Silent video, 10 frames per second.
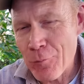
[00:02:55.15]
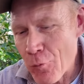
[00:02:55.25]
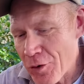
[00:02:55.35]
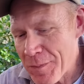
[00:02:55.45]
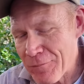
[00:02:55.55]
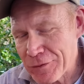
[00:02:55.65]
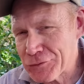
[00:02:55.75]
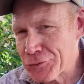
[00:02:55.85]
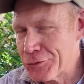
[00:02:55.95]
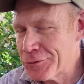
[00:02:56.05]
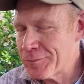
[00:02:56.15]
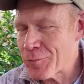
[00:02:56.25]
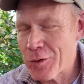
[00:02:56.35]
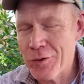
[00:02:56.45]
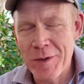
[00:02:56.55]
warm apple strudel,
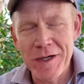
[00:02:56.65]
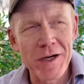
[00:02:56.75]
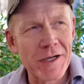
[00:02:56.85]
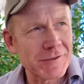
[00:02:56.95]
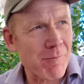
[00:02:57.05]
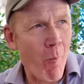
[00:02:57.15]
oh my gosh.